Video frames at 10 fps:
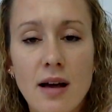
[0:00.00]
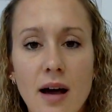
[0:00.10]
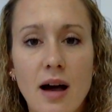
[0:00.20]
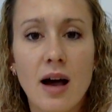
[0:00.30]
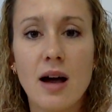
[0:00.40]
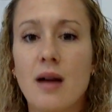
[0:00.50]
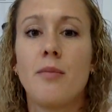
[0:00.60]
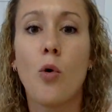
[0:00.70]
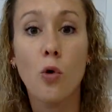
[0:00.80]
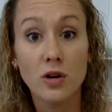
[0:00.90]

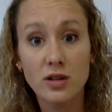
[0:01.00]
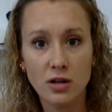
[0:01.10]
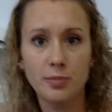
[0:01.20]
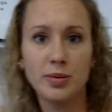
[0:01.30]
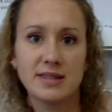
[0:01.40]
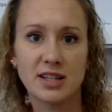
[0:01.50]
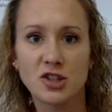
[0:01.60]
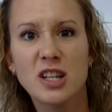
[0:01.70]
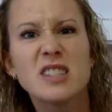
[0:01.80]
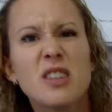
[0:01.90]
ordinal
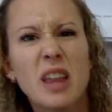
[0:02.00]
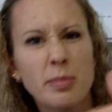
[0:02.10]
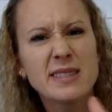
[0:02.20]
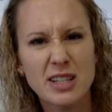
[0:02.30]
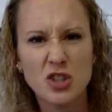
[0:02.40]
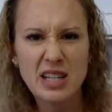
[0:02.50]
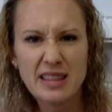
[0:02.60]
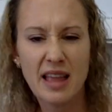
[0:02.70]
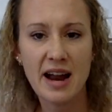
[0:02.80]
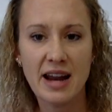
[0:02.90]
position, so that position in
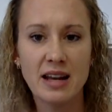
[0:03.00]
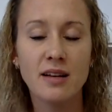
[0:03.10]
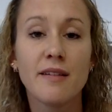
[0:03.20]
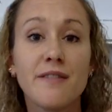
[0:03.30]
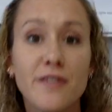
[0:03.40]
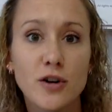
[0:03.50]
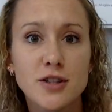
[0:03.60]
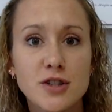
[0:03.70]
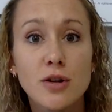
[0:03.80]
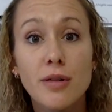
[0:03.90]
line,
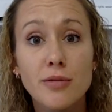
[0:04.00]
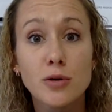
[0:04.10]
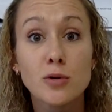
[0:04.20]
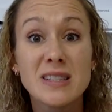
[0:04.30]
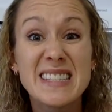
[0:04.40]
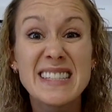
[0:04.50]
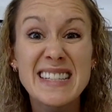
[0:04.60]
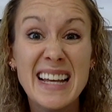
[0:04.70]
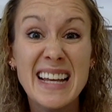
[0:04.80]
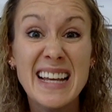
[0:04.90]
first through
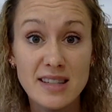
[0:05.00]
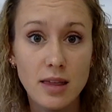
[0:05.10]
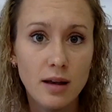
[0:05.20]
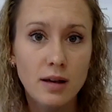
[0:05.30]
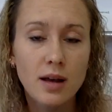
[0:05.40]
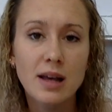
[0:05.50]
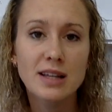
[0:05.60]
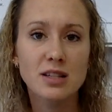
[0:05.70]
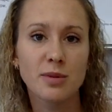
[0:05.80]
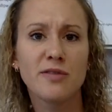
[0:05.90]
sixth.
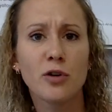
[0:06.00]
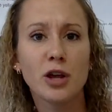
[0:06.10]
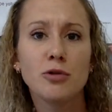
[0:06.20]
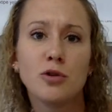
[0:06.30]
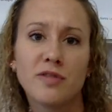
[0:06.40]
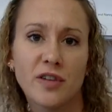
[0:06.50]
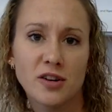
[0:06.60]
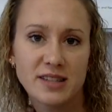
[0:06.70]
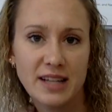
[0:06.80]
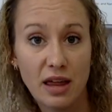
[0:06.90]
So before you knew
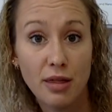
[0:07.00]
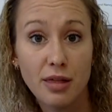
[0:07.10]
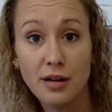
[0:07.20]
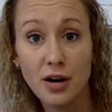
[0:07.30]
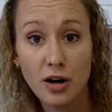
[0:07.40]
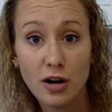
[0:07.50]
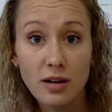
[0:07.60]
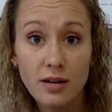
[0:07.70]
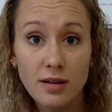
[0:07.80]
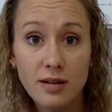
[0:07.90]
first, second, third.
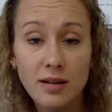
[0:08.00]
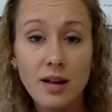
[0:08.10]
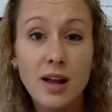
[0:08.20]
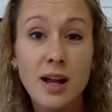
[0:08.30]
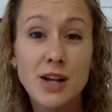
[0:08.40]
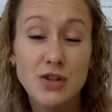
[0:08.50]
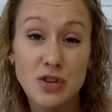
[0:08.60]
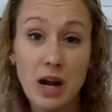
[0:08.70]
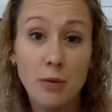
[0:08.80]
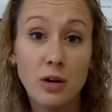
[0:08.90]
So
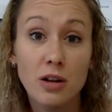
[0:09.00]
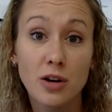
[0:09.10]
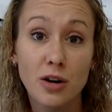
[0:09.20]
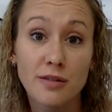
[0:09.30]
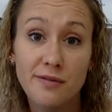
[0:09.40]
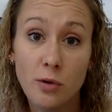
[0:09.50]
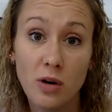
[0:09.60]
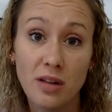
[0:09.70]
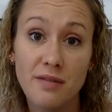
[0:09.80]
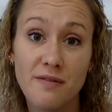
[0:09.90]
now we're going to learn
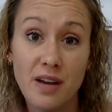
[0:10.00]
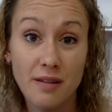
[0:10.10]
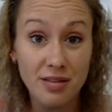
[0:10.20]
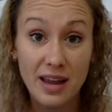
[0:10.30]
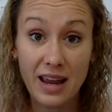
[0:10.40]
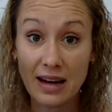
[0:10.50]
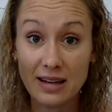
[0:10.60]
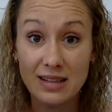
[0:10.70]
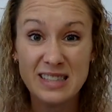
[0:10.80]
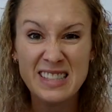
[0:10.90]
fourth, fifth, and
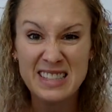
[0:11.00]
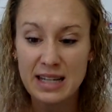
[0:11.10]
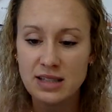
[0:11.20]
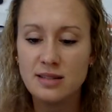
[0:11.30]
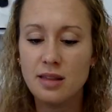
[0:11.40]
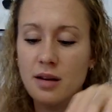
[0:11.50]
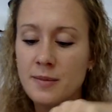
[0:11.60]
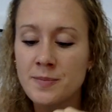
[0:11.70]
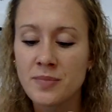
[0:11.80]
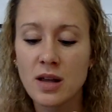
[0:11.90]
sixth.
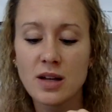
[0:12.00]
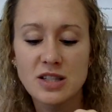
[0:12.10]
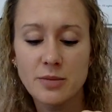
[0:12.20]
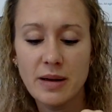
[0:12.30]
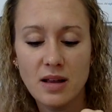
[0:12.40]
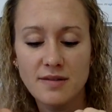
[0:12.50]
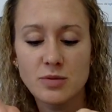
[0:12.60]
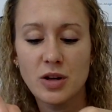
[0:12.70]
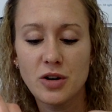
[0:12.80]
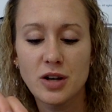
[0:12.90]
So my loves,
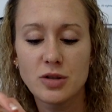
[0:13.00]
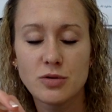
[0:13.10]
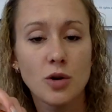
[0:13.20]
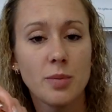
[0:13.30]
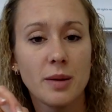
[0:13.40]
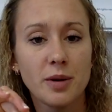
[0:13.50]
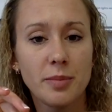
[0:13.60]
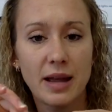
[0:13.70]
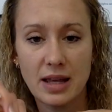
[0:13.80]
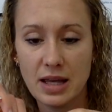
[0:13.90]
what you're going to do is open up your
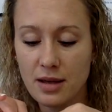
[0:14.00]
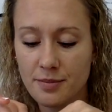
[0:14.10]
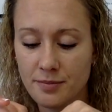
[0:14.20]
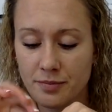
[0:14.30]
baggie.